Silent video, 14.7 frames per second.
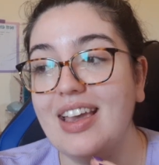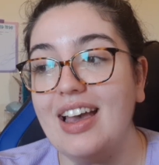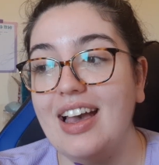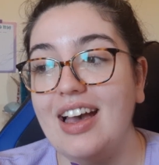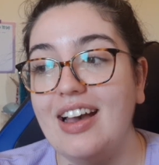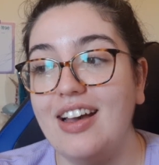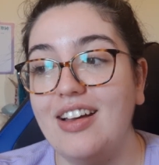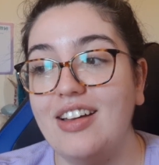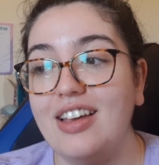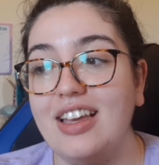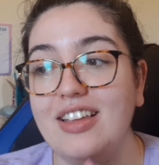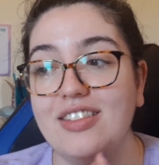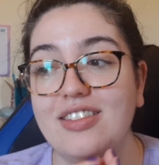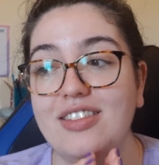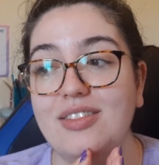We're
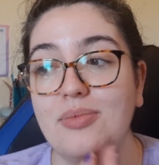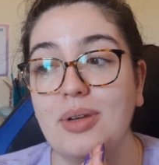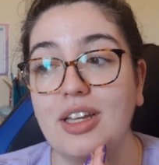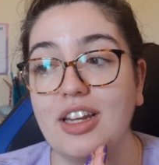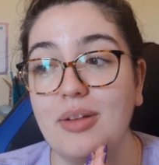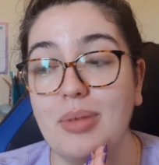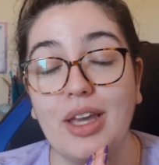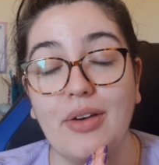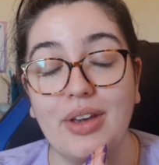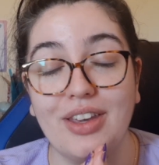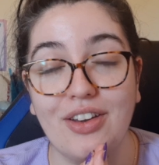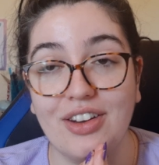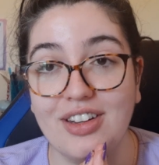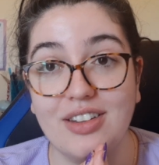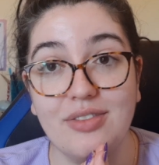going to be going
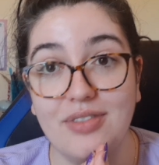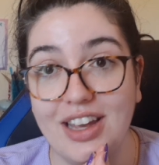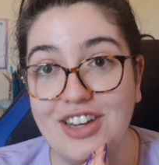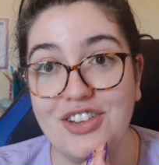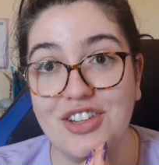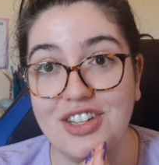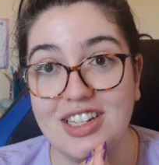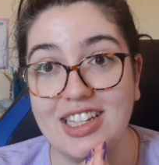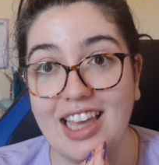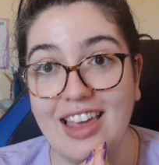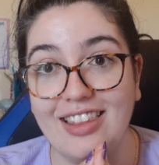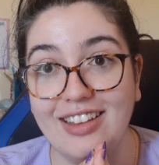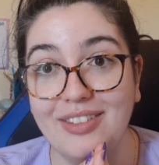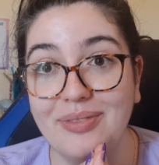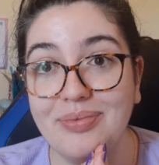on an adventure
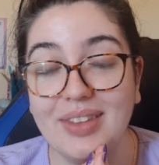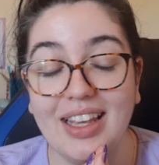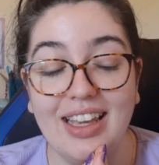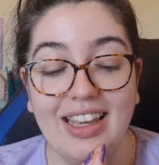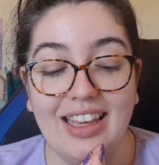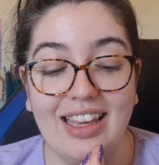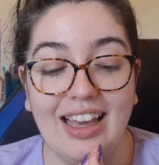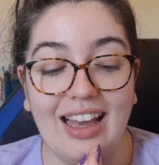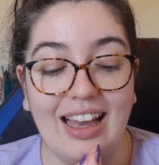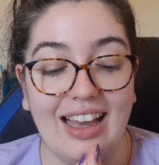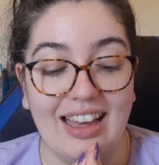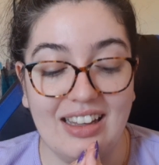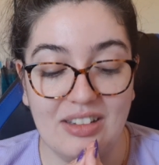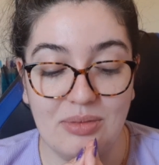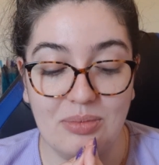together,
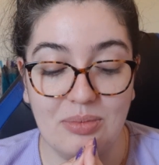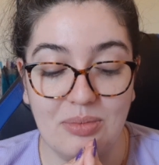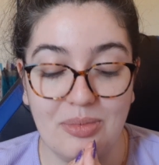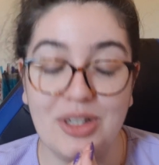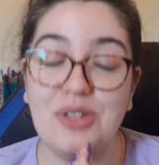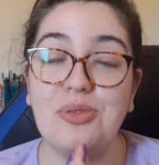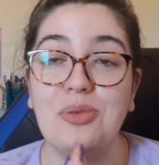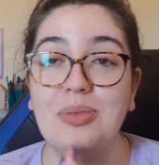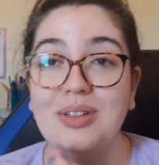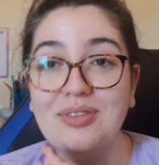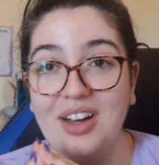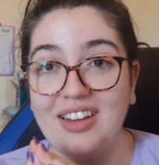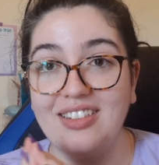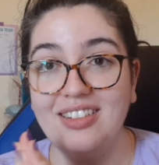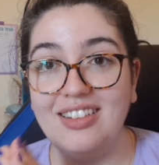which will be
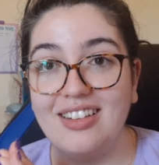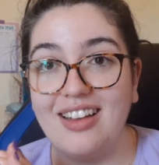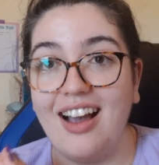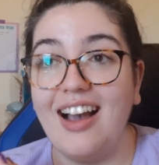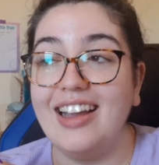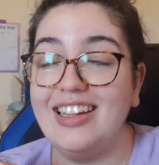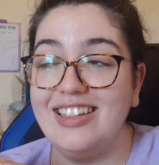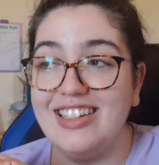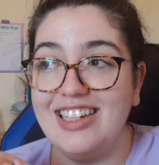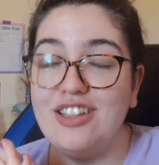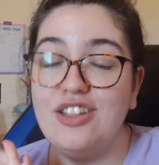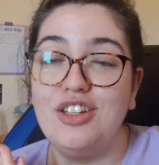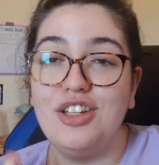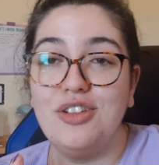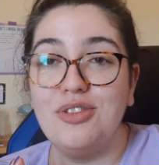fun. I
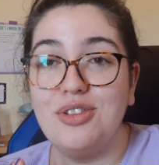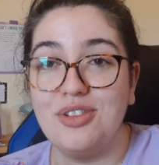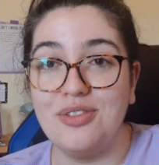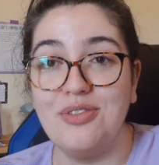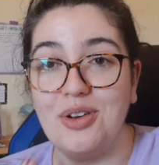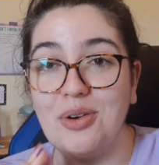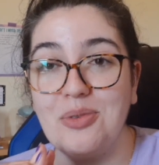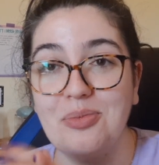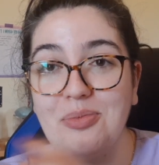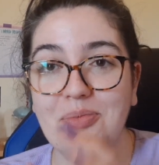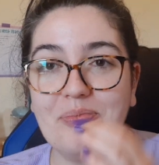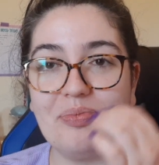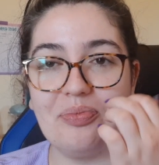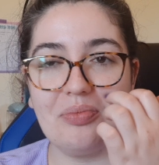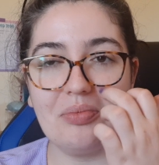did used to
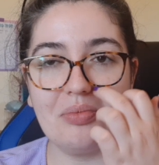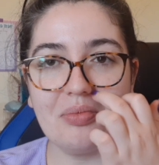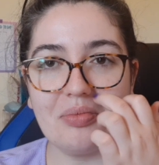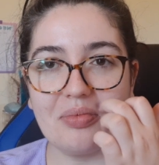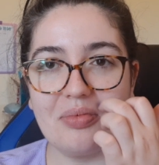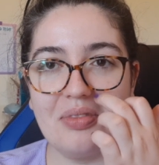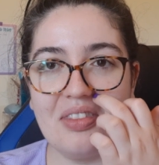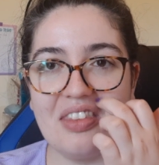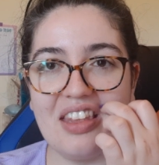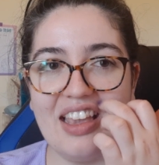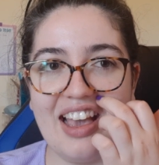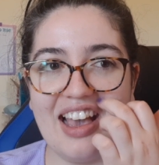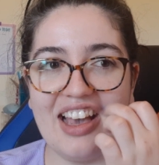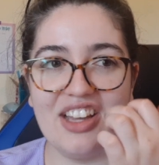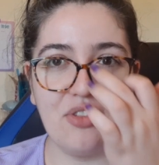film
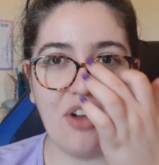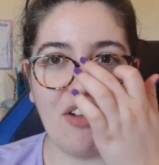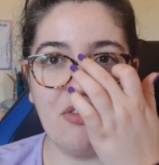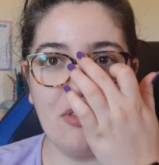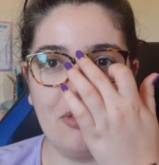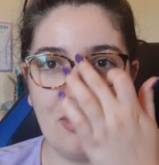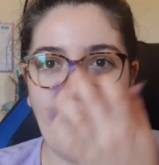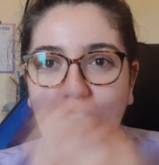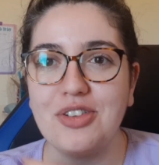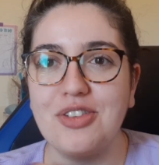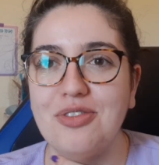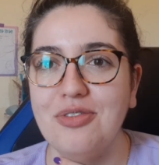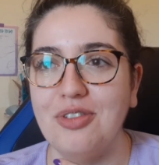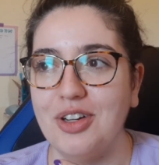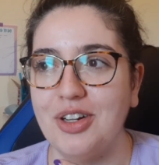travel vlogs
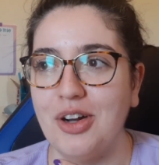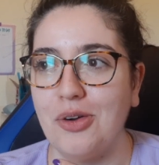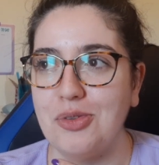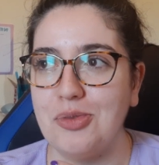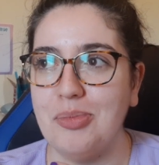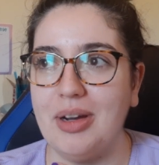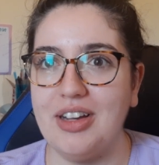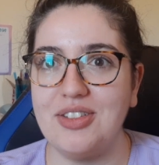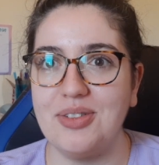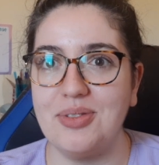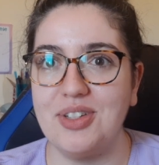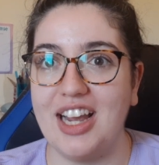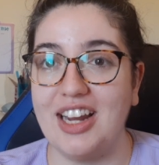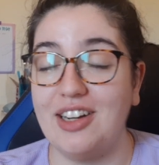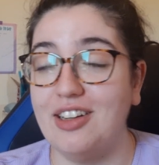for an old personal
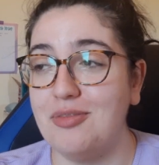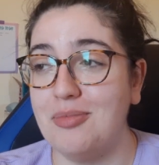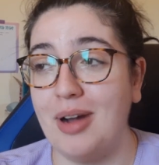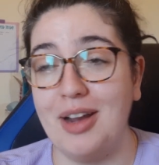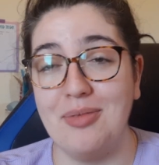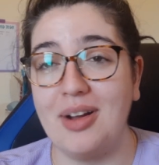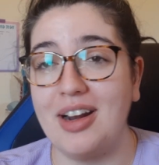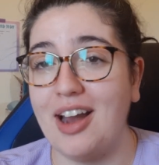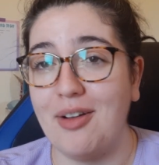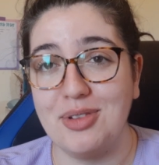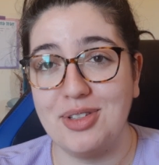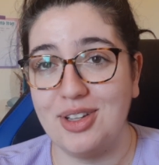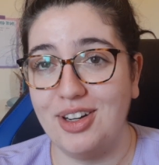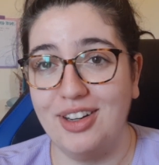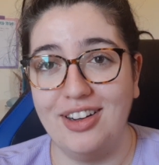channel of mine when I
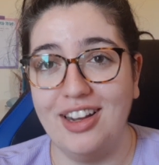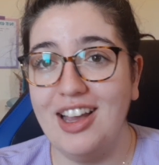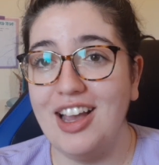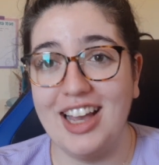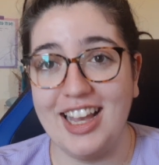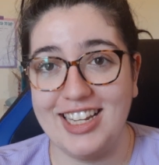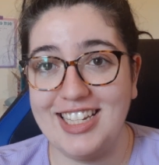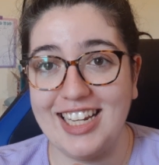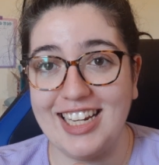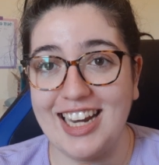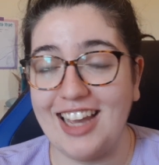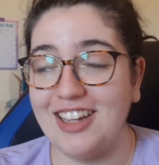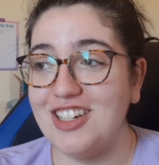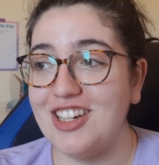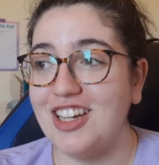was a
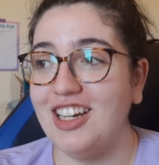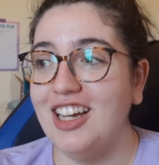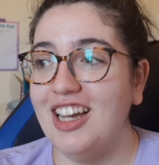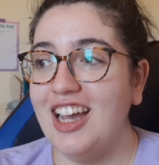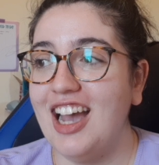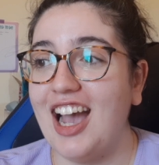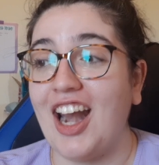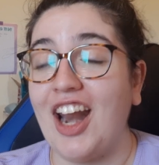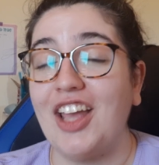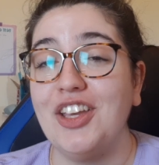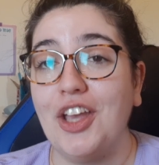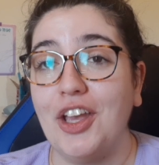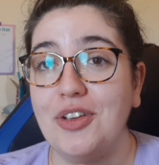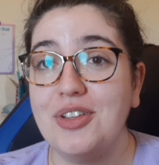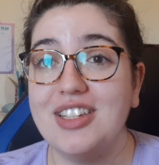teenager, and I
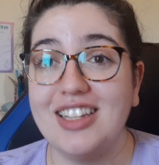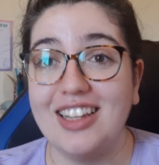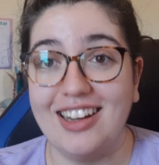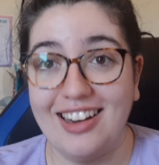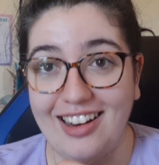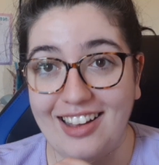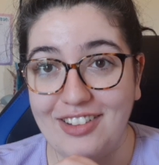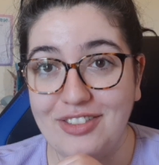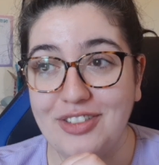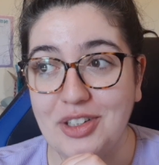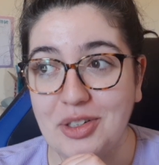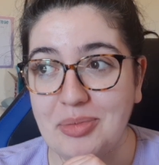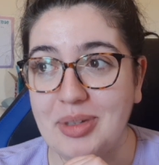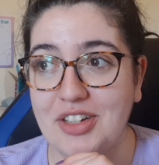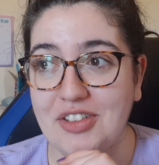used to love
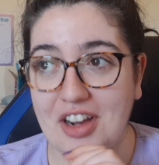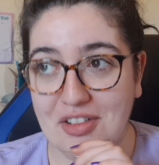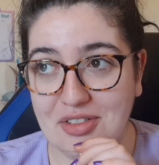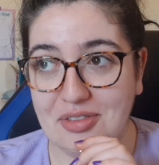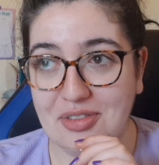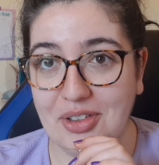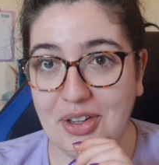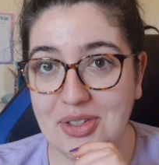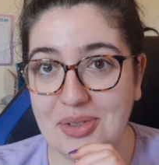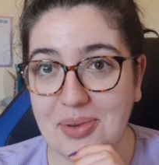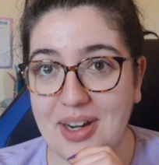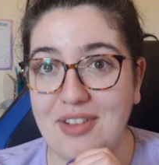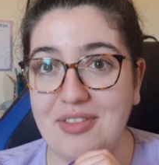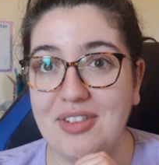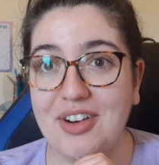filming travel vlogs
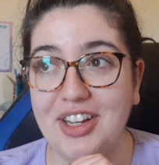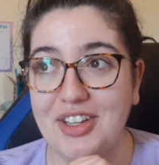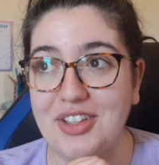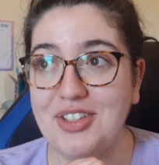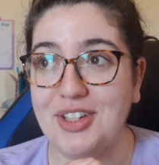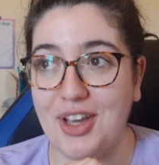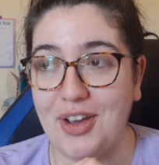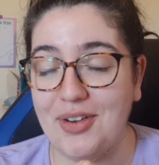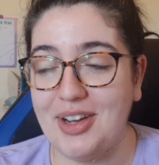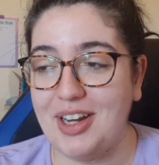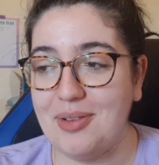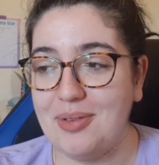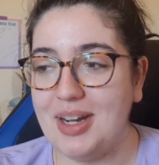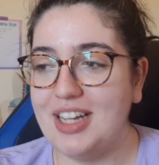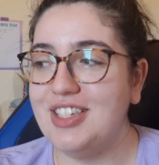whenever I used to go
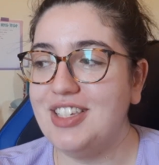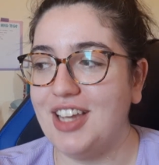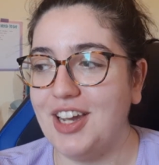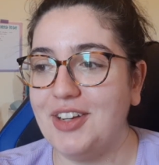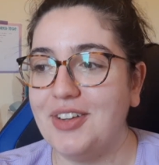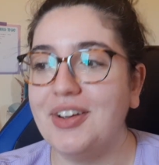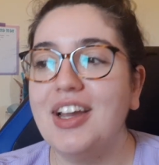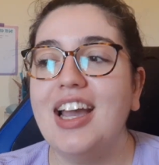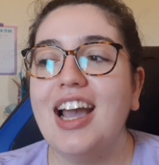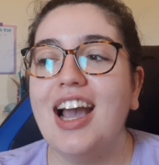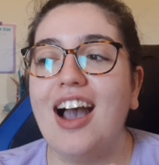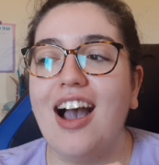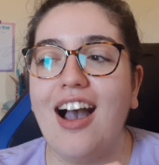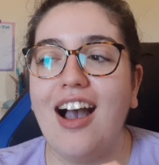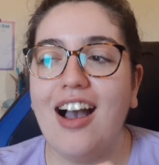anywhere. So
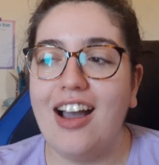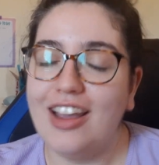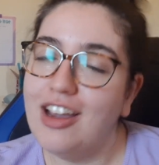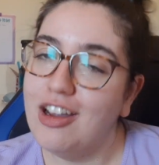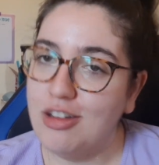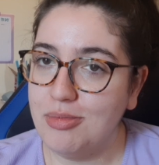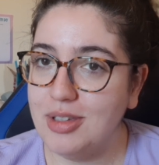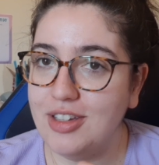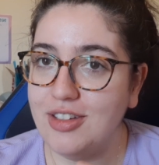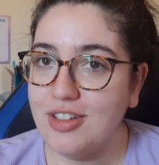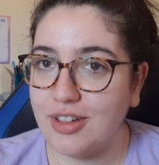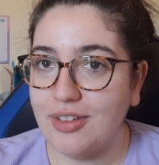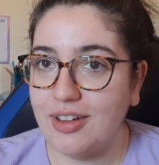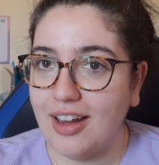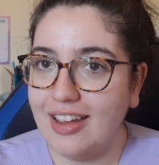I hope you
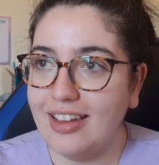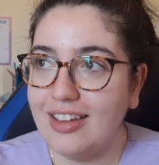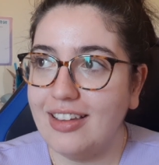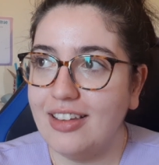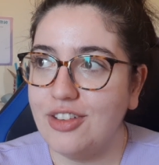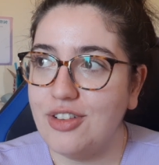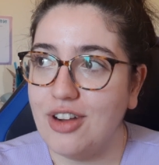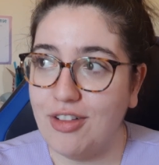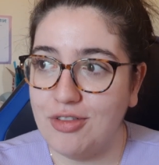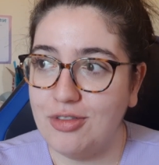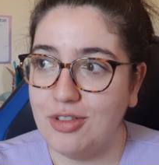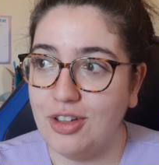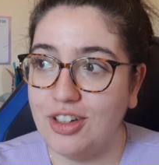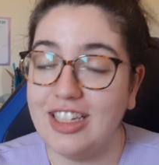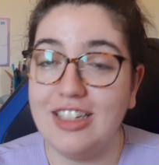do like travel
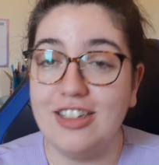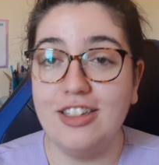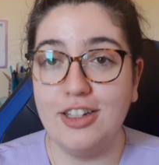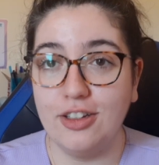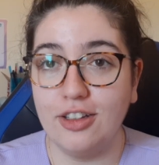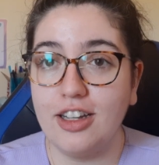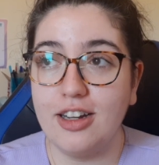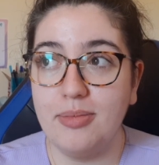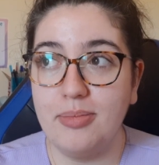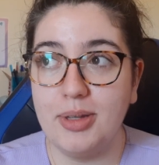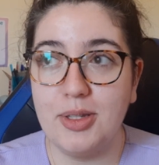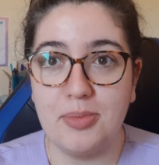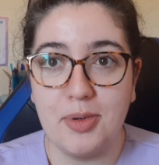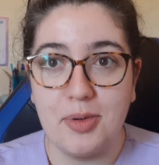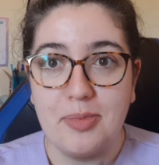vlogs. It's still going to be
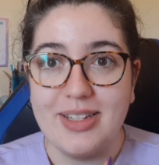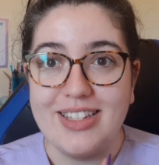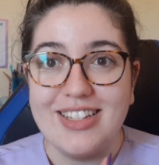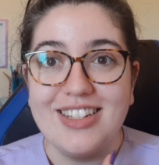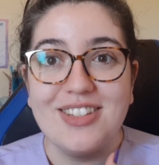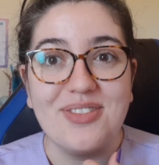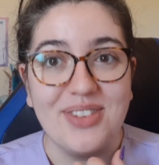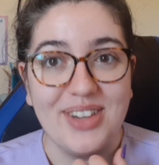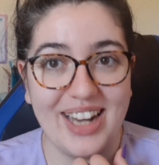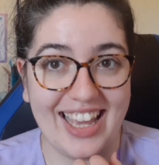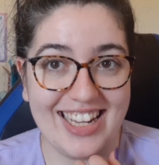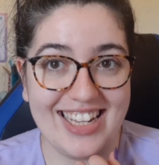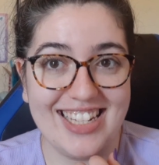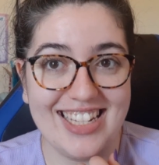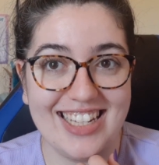small business
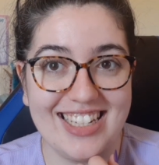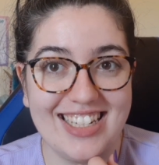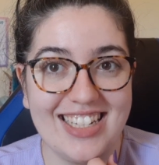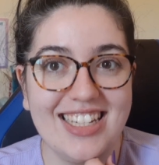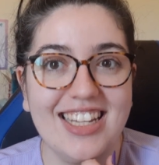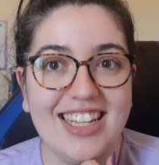related.